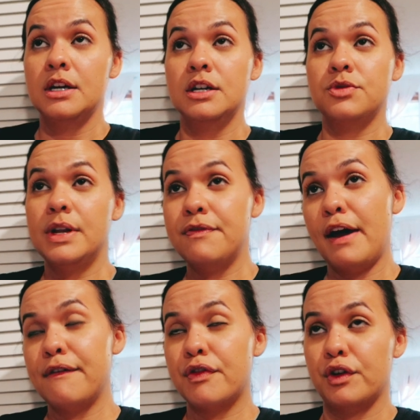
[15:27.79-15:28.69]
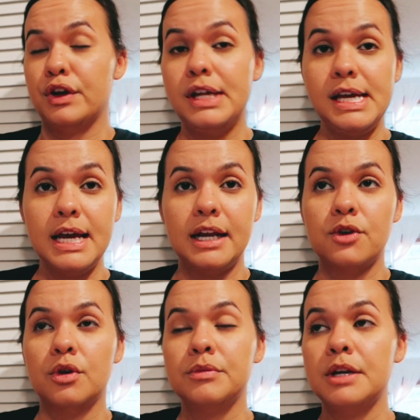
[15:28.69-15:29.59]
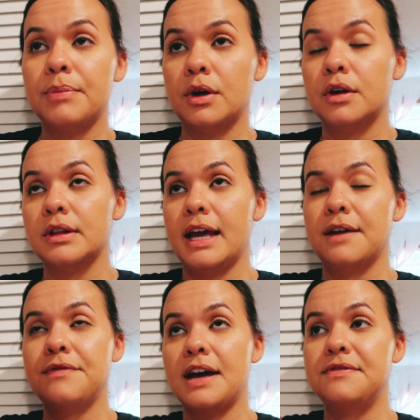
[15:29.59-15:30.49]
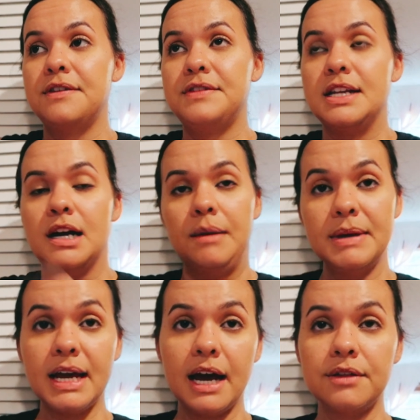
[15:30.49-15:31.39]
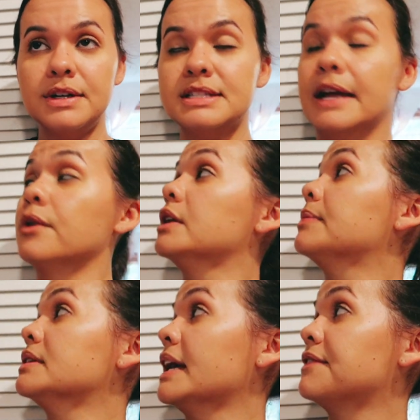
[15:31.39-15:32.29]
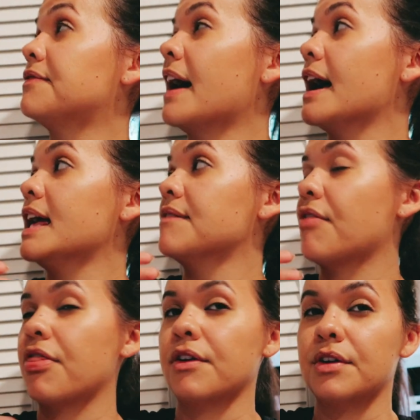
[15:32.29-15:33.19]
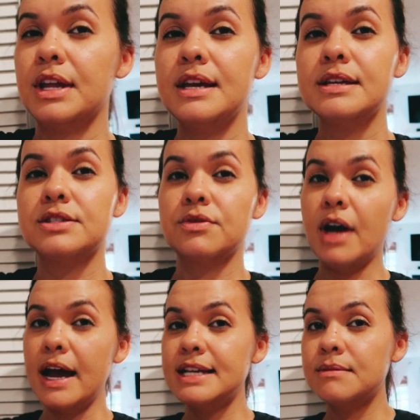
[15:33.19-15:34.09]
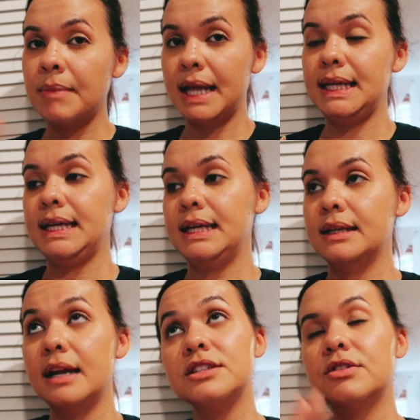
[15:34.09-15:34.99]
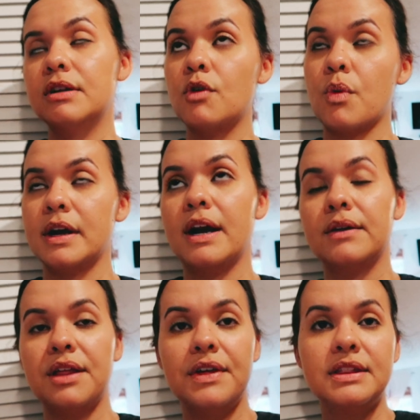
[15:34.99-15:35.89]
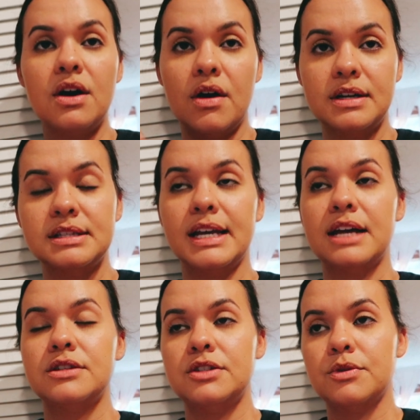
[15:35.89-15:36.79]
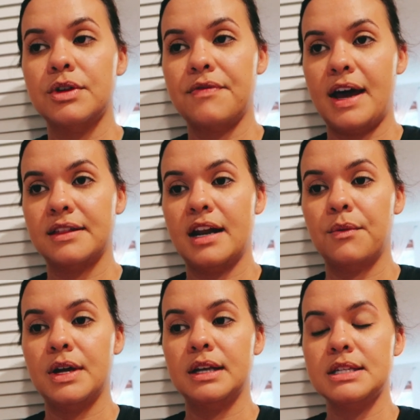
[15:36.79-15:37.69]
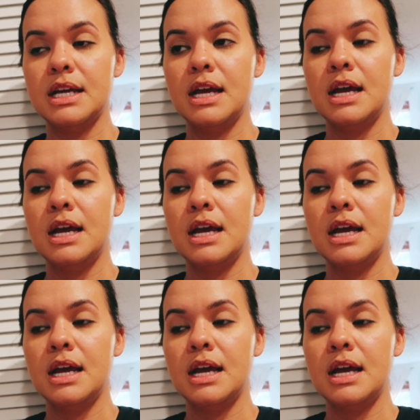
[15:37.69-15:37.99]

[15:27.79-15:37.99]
25 30 and I normally burn like 550 and up in calories and I only burn like 530 so not as many not as good of a workout and I think that honestly had to do with the fact that I went